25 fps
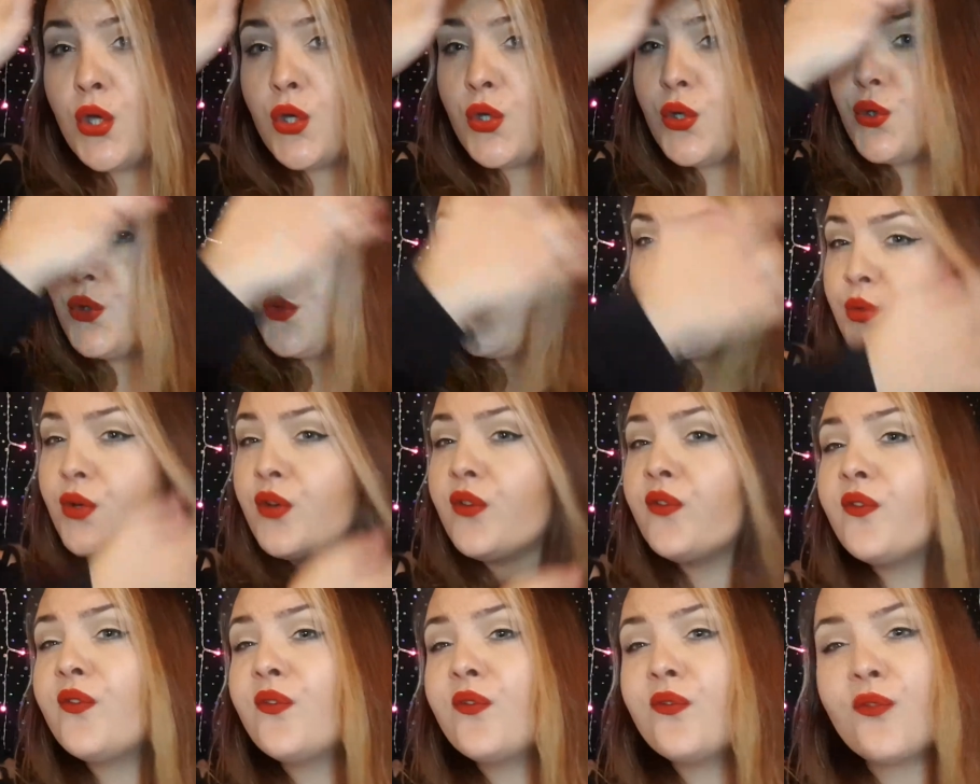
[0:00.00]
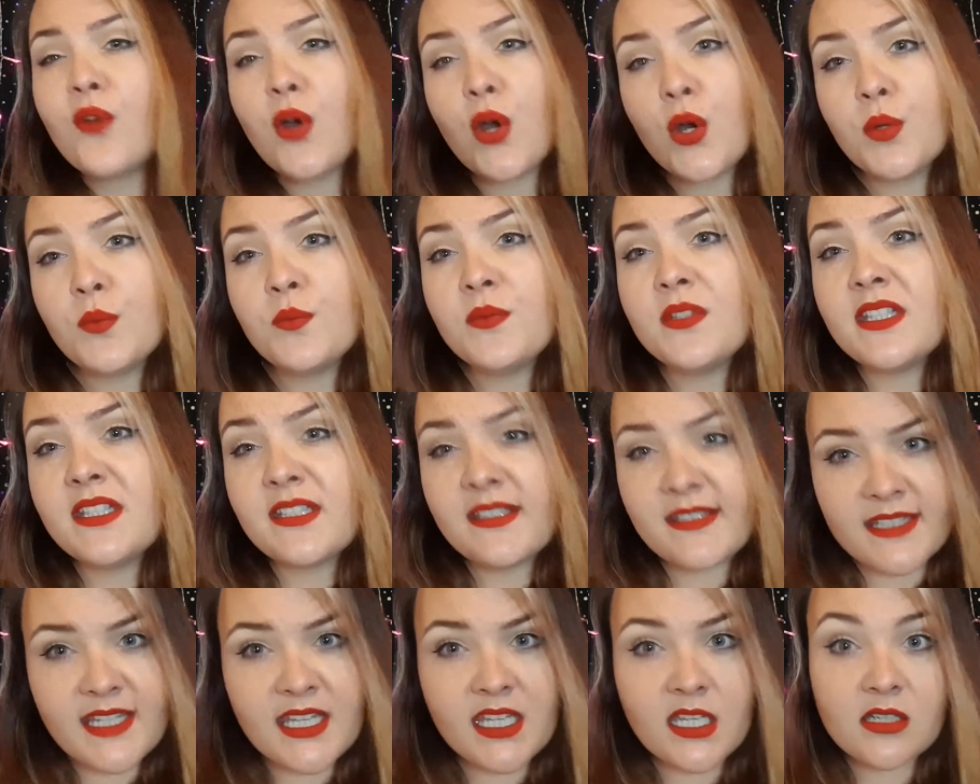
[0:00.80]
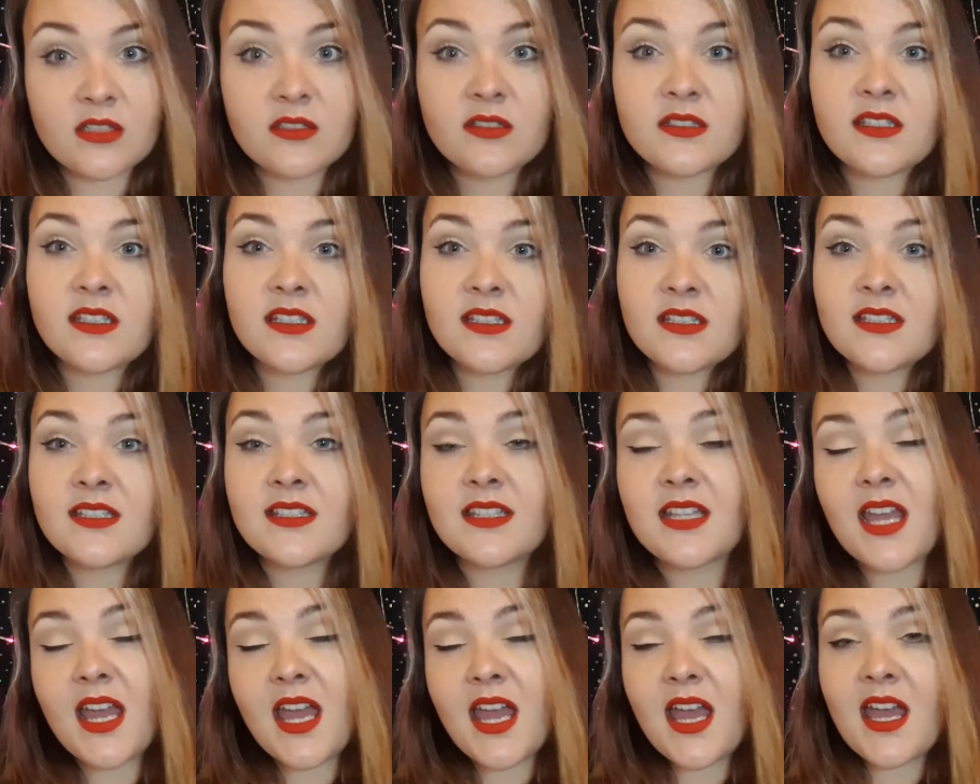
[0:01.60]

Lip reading: who performed seances